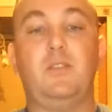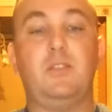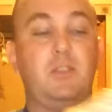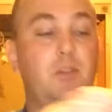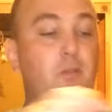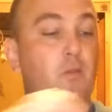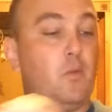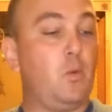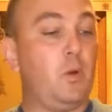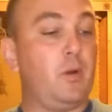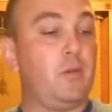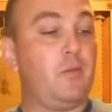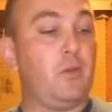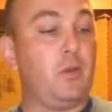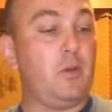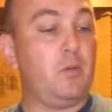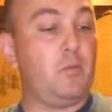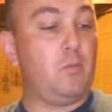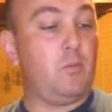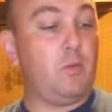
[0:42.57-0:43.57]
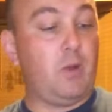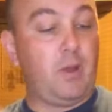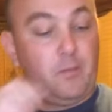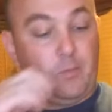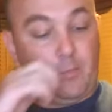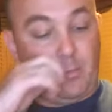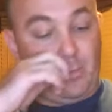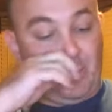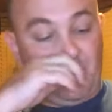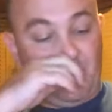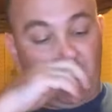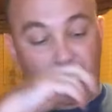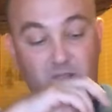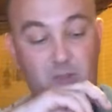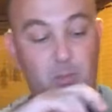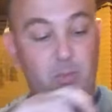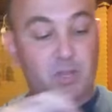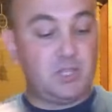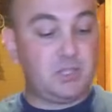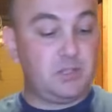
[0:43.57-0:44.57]
See if it'll work for your
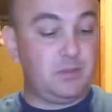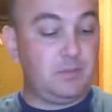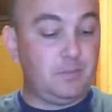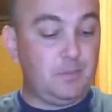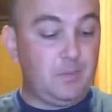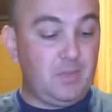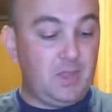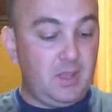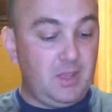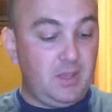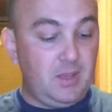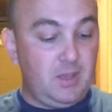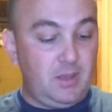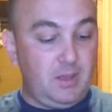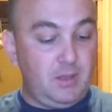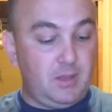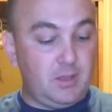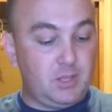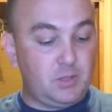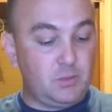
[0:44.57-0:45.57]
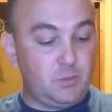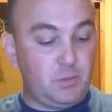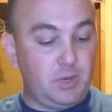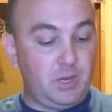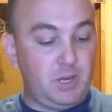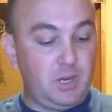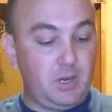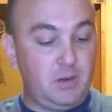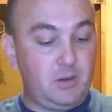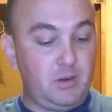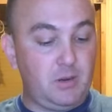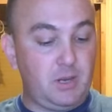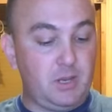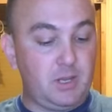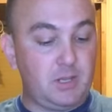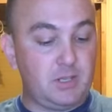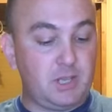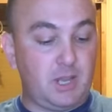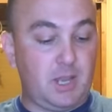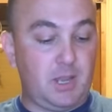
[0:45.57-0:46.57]
pistol. This one here
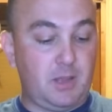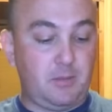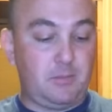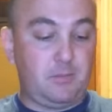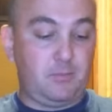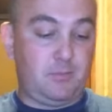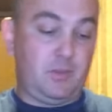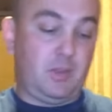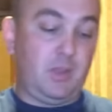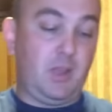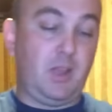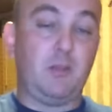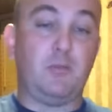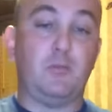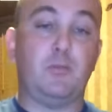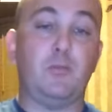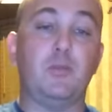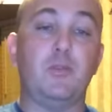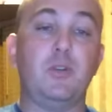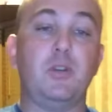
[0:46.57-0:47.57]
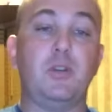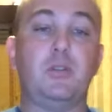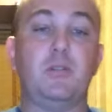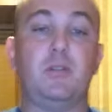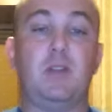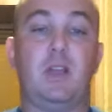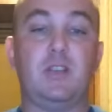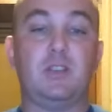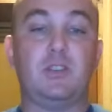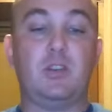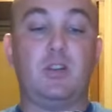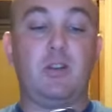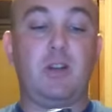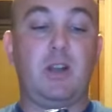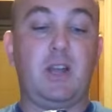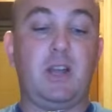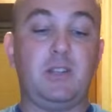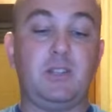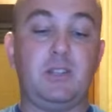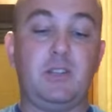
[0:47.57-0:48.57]
is a Ruger
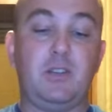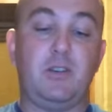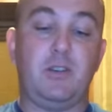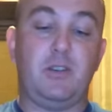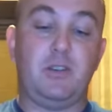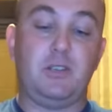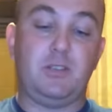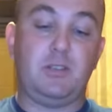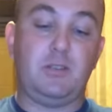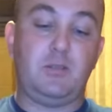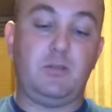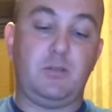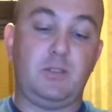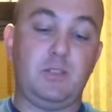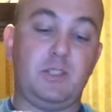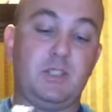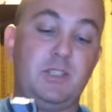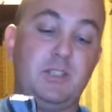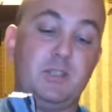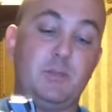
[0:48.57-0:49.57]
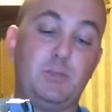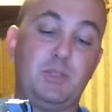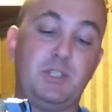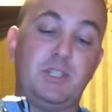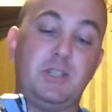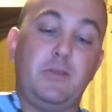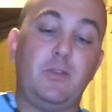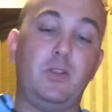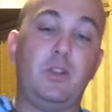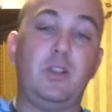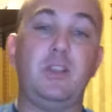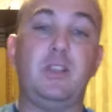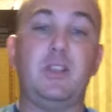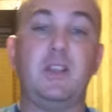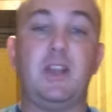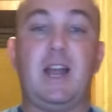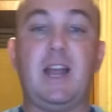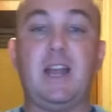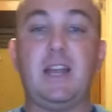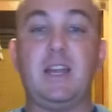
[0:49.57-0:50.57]
SR9 series. This is specifically the
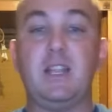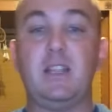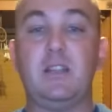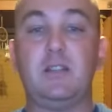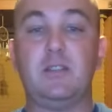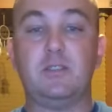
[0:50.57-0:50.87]
9E.